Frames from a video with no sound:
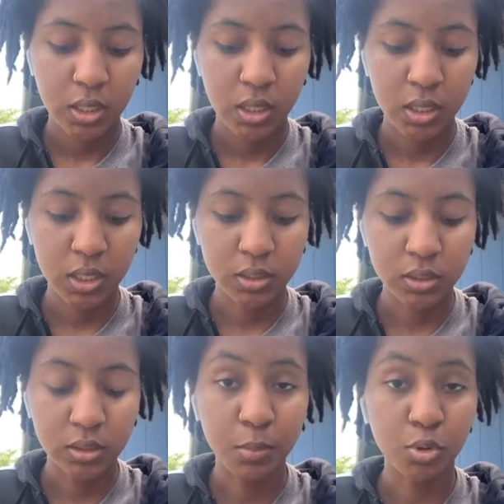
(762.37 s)
is
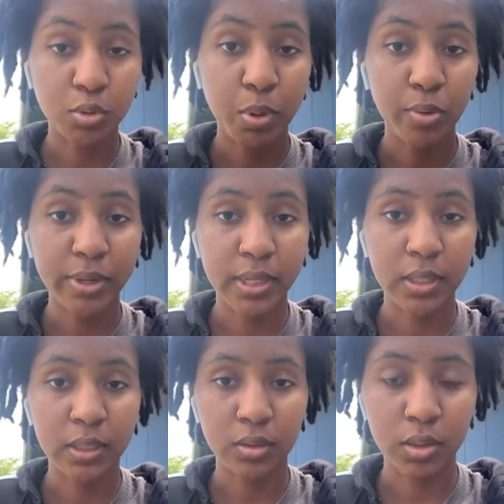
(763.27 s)
the most potent,
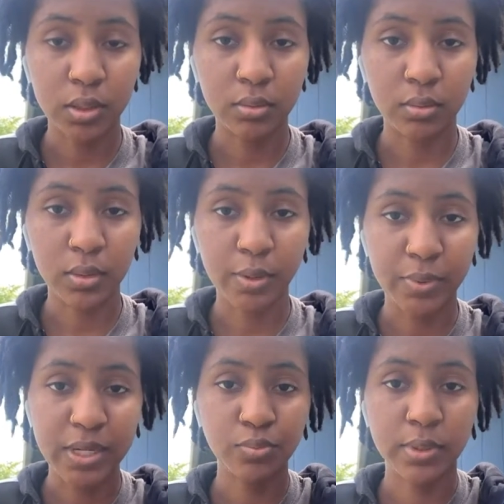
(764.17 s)
you know, like
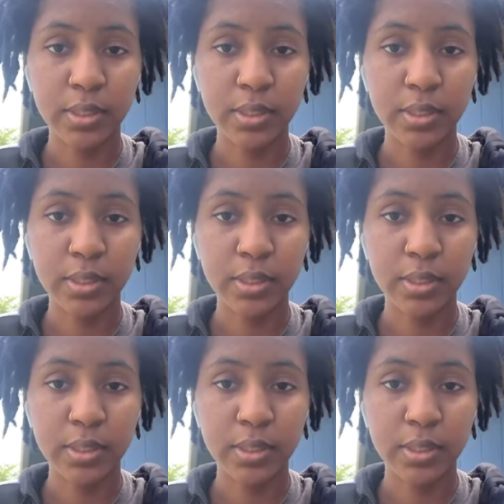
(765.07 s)
that's what